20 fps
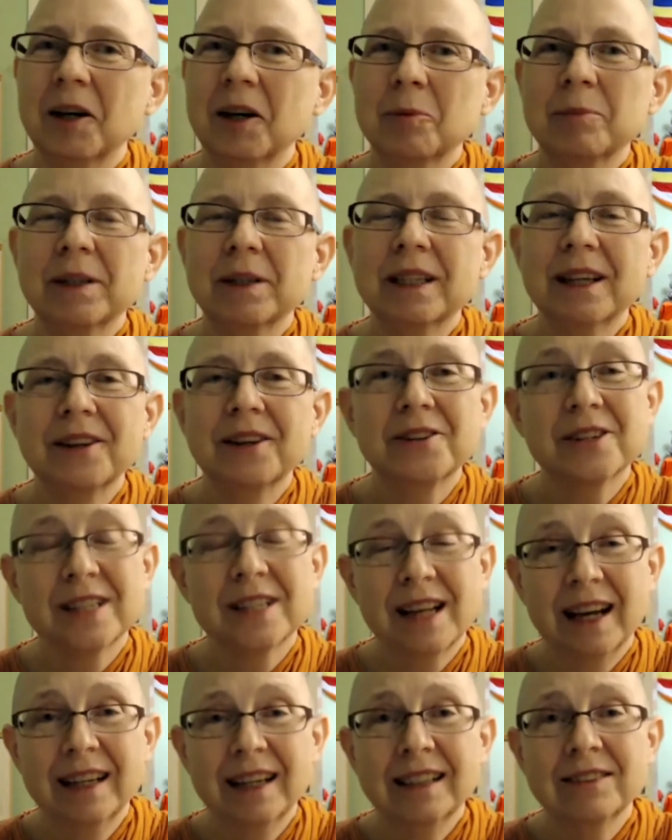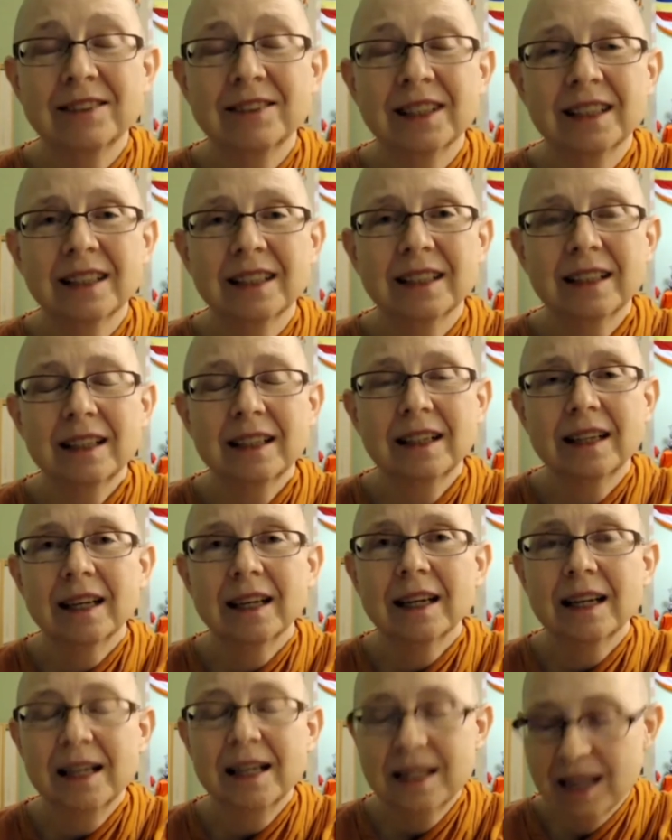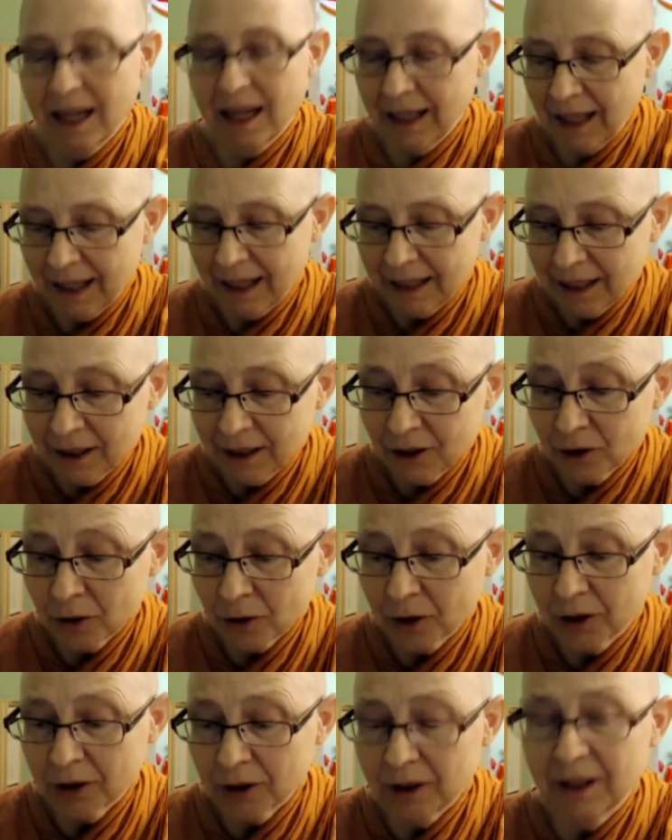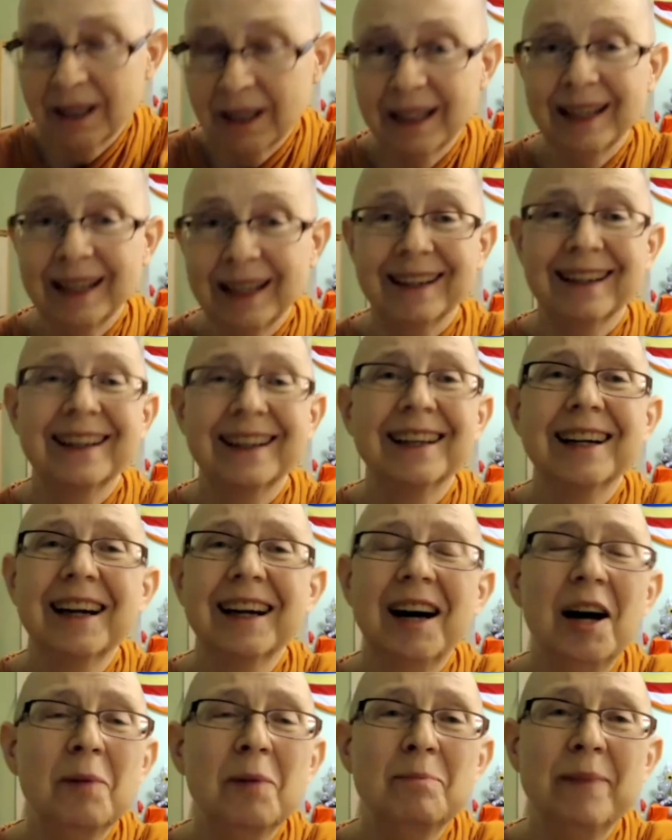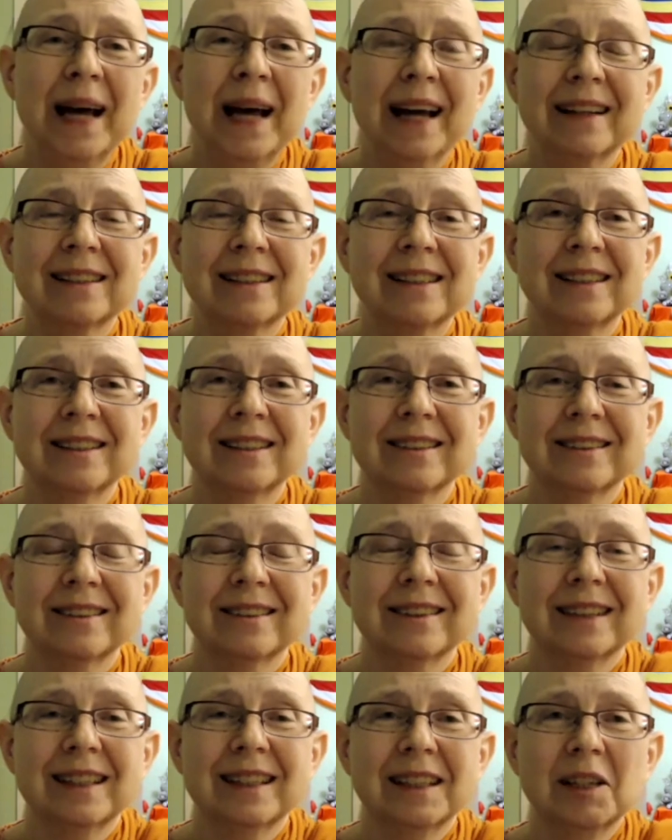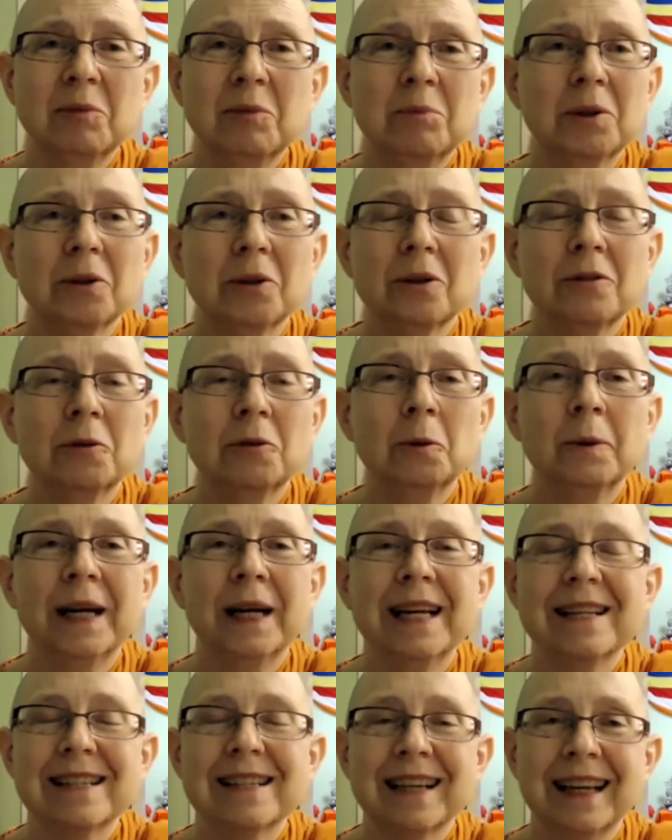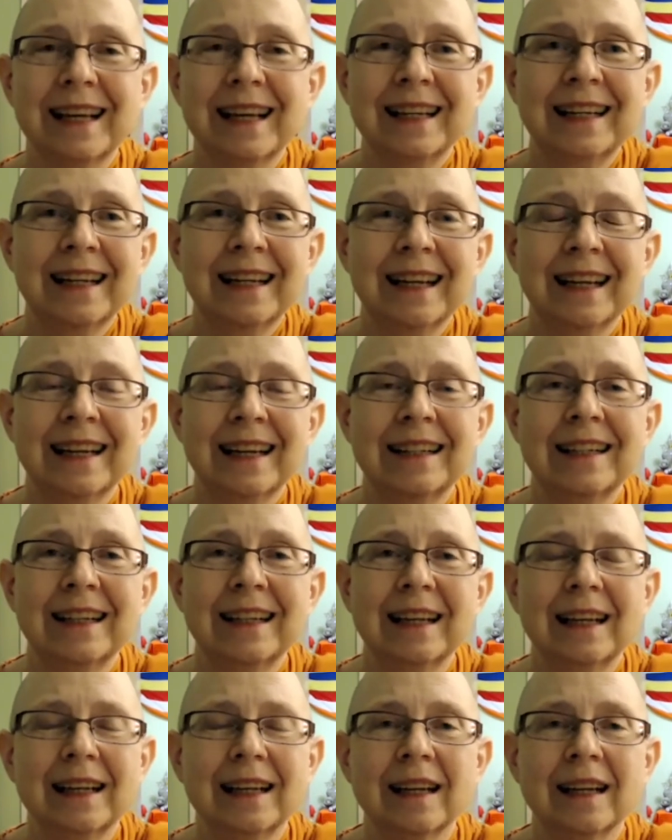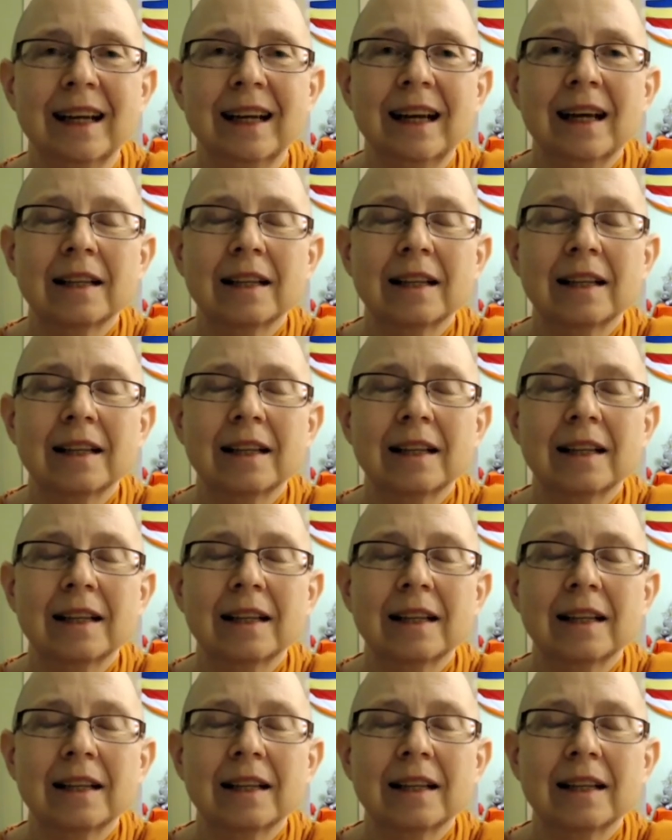But the other side of it is that any little good thing can come back to you in beautiful ways again and again and again.